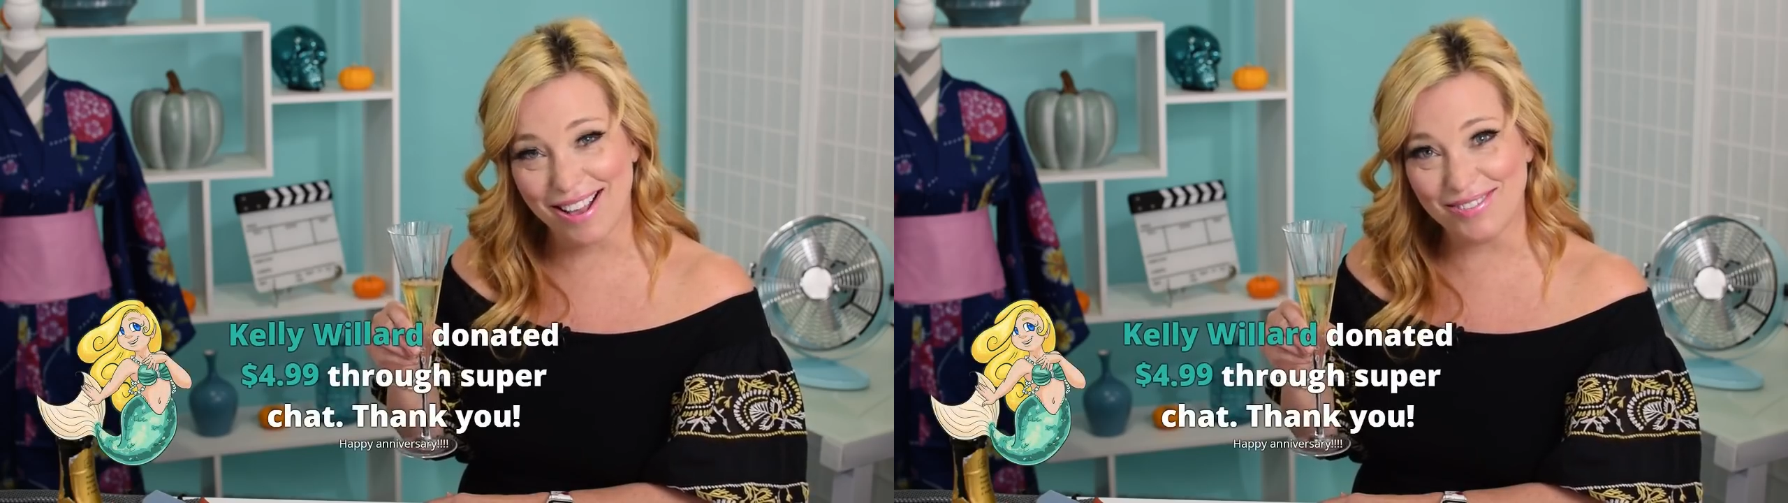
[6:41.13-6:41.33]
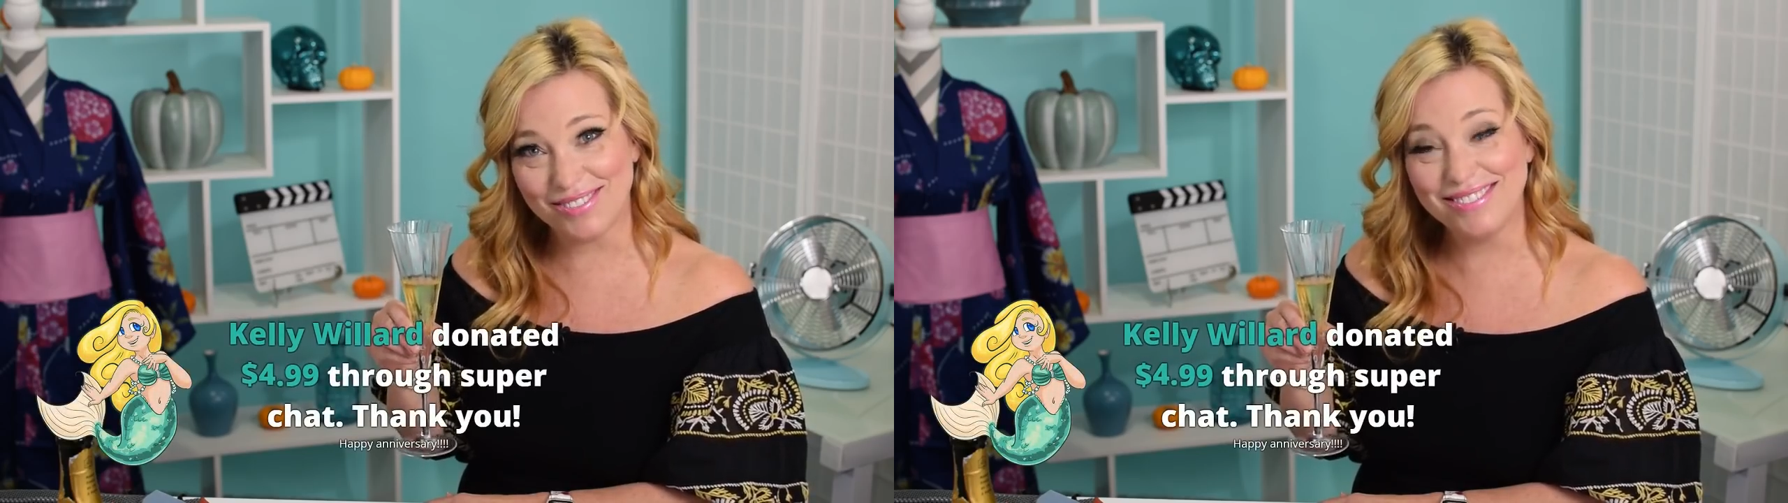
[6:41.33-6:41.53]

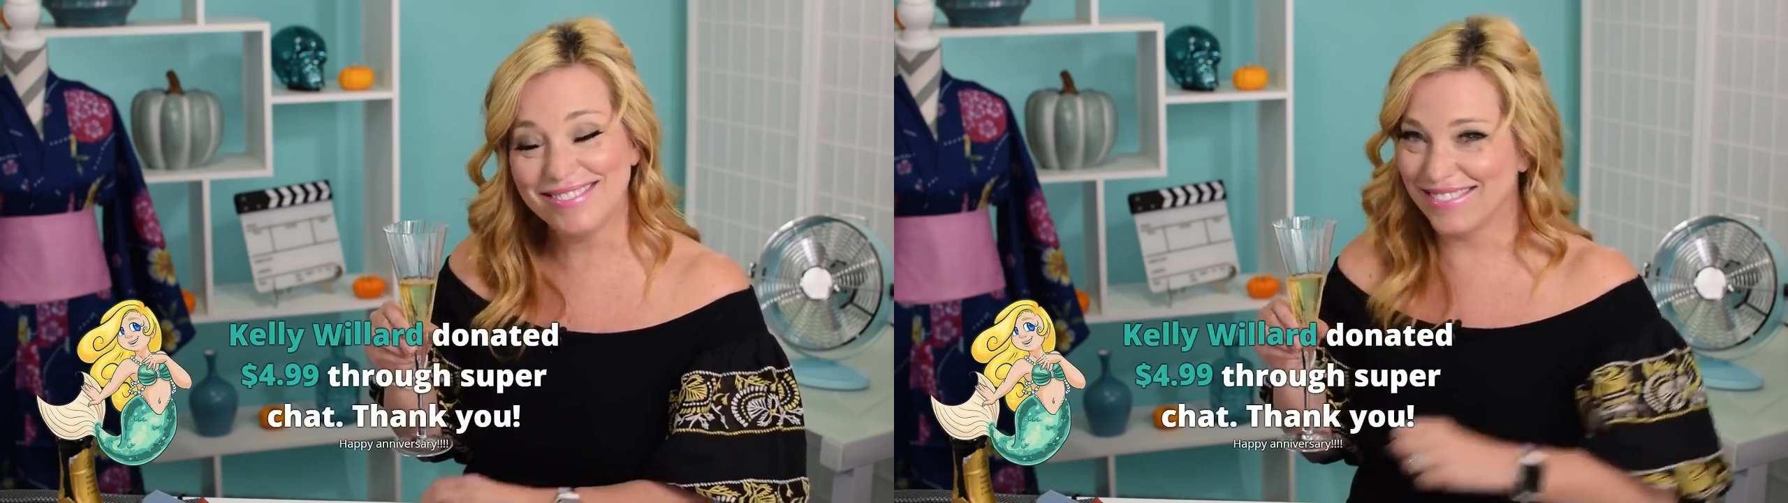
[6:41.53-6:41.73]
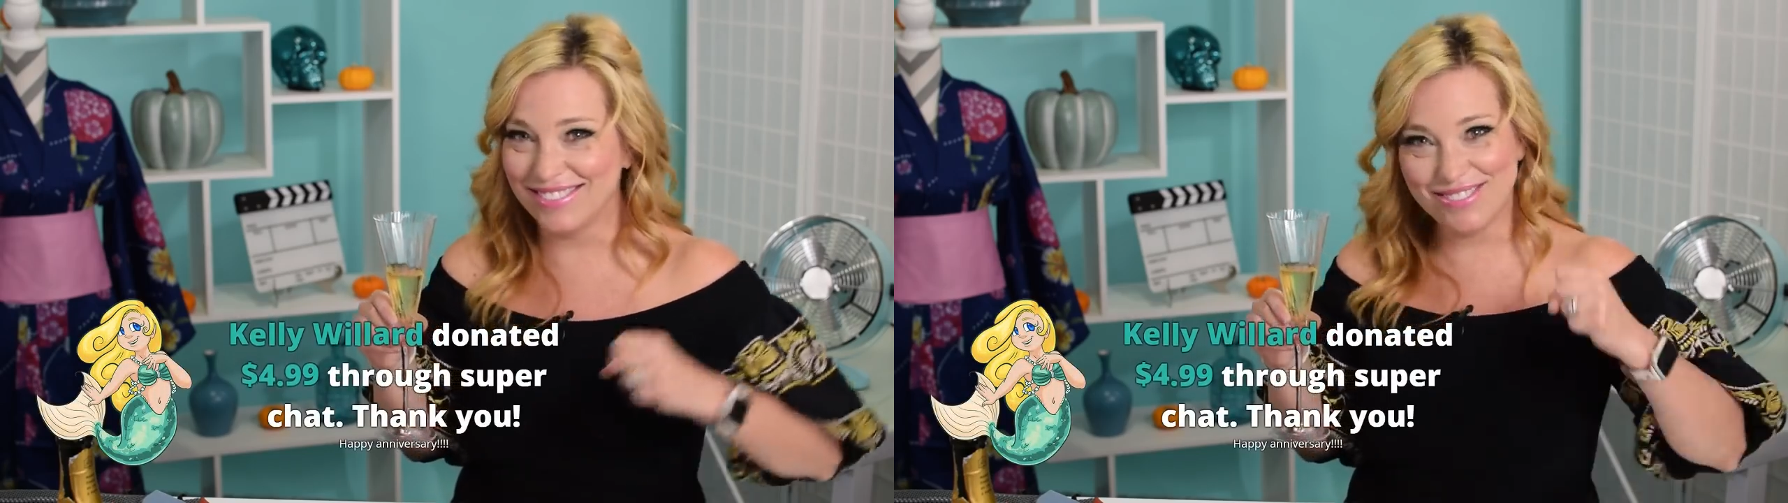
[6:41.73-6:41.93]
I'm
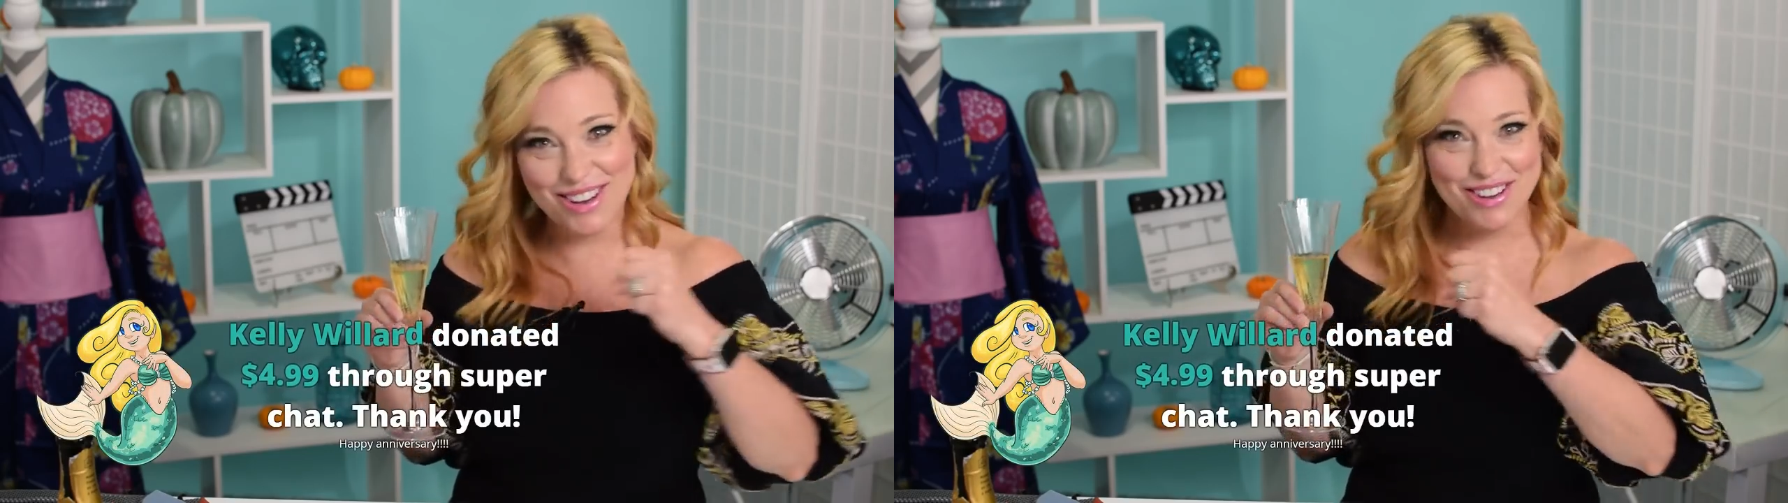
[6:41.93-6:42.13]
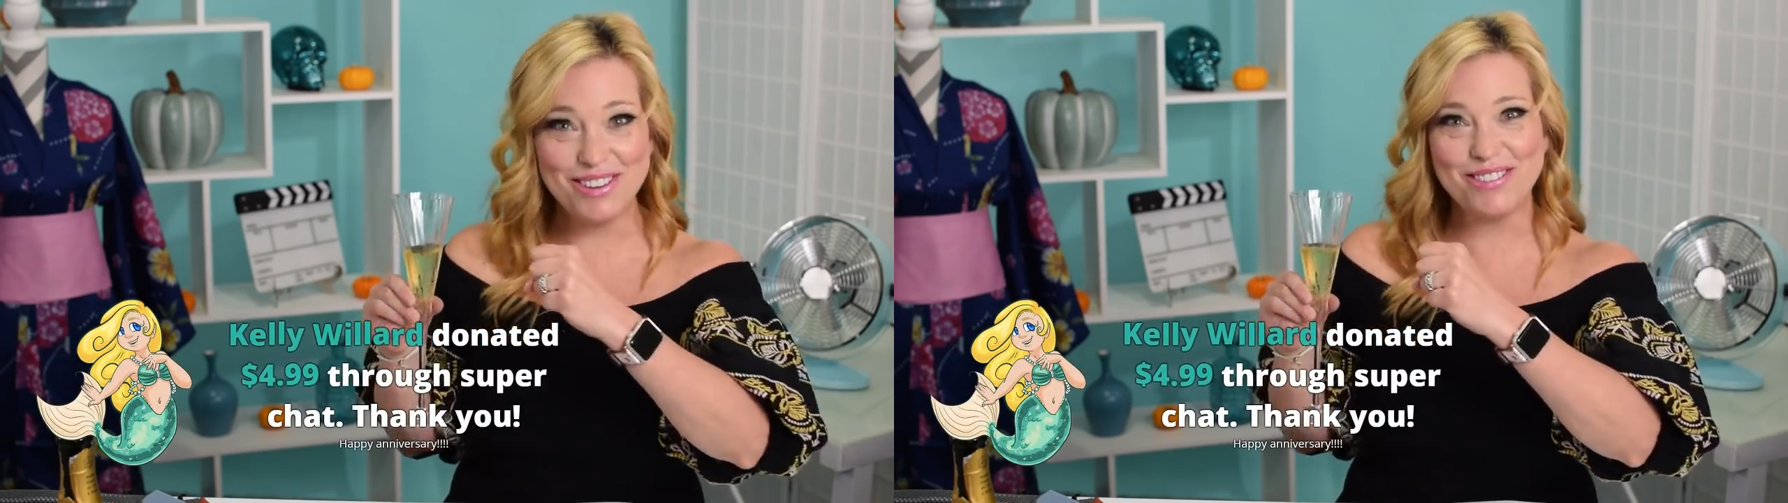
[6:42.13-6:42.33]

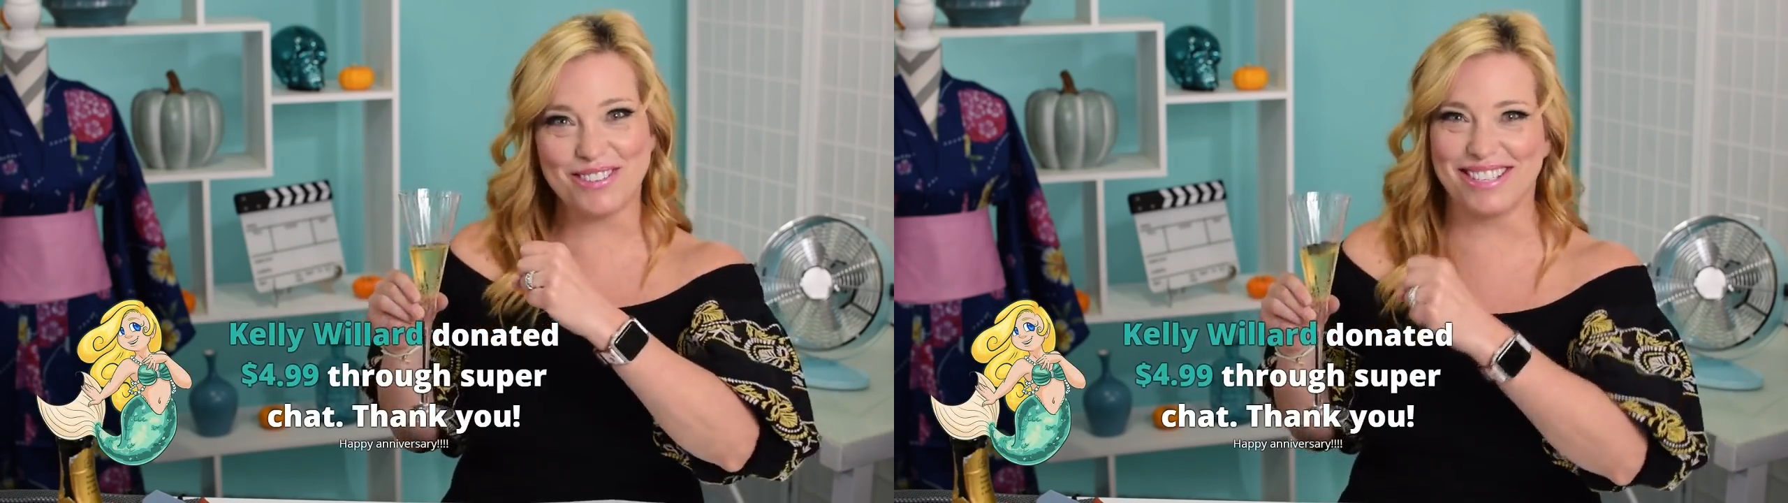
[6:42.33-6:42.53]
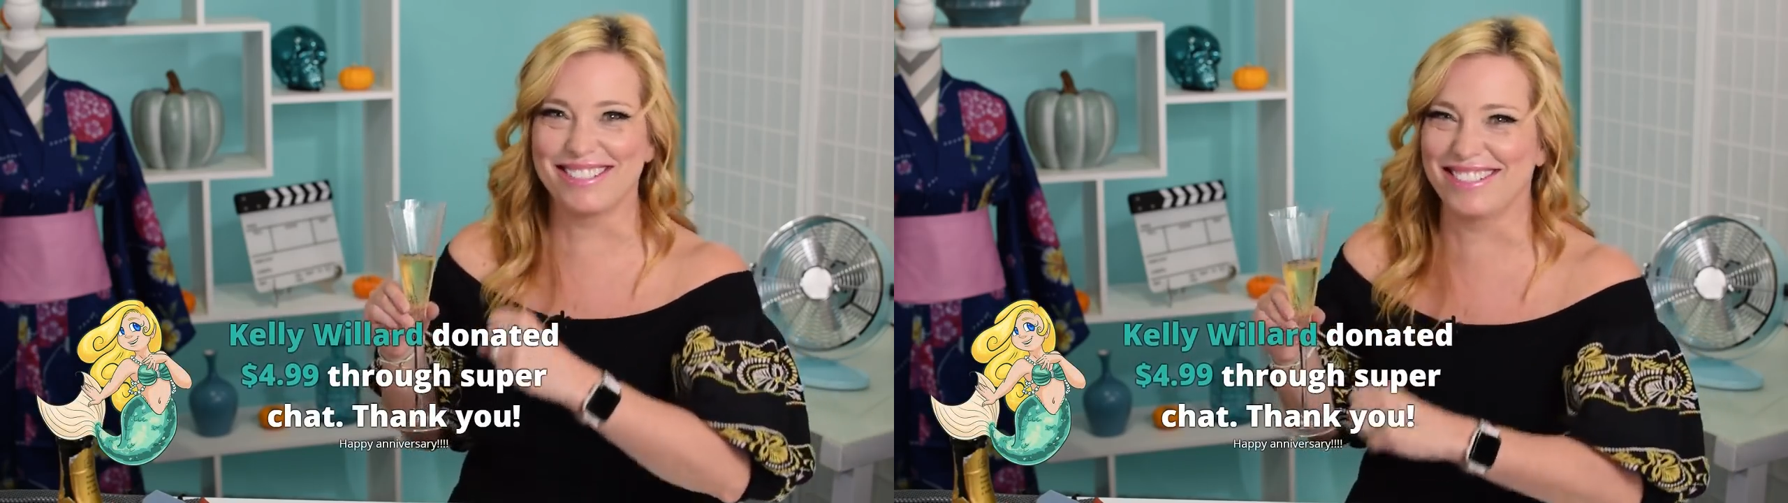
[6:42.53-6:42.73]

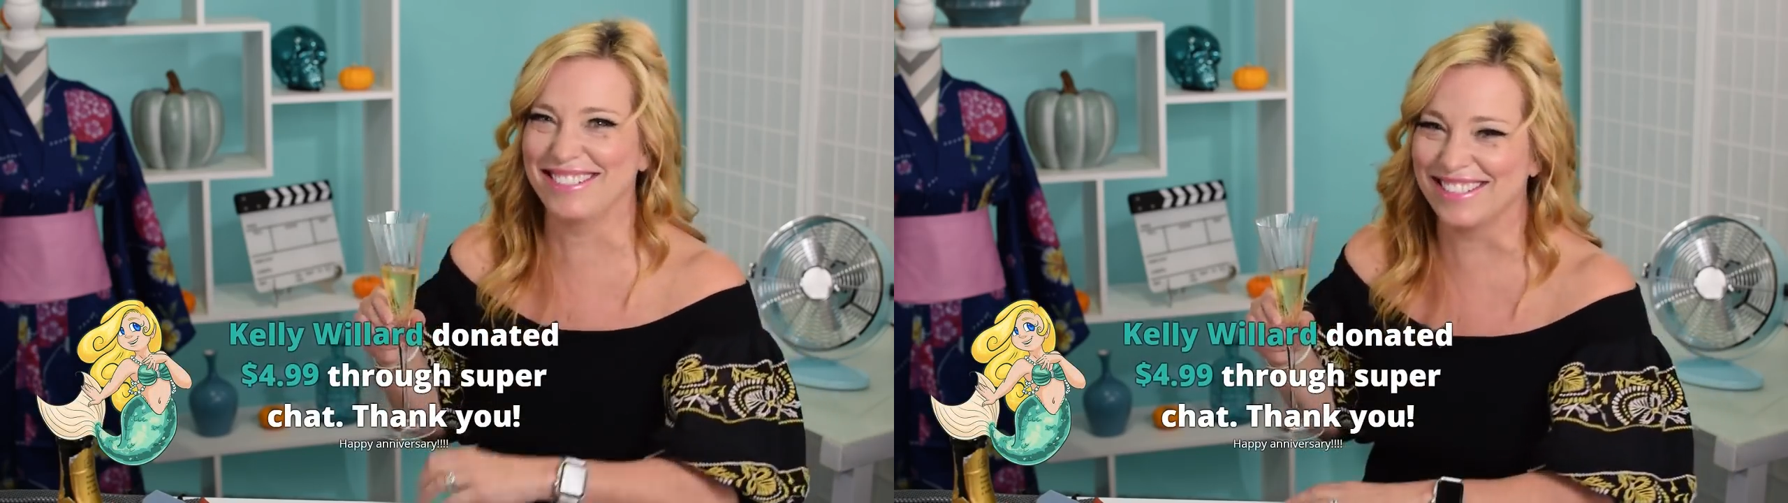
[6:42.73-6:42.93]
woohoo!